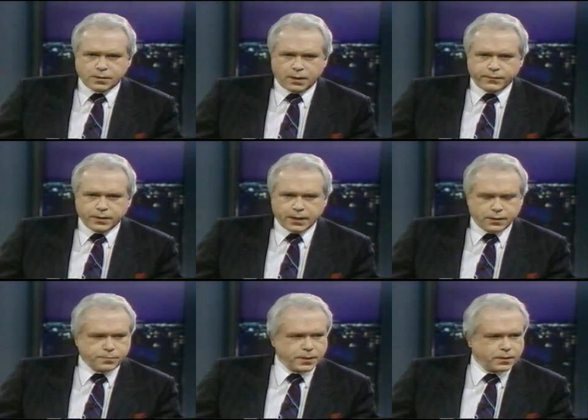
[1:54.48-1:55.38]
Harvey,
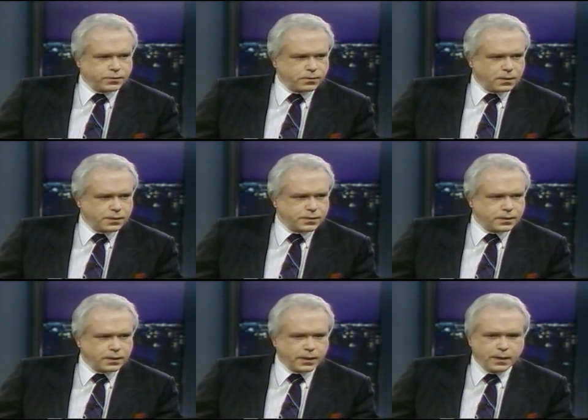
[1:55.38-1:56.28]
again speaking
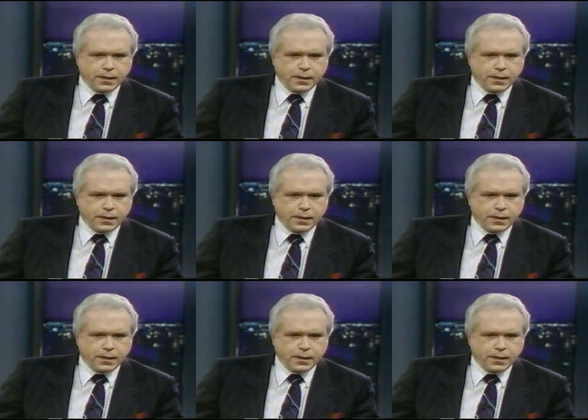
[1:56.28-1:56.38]
journalistically,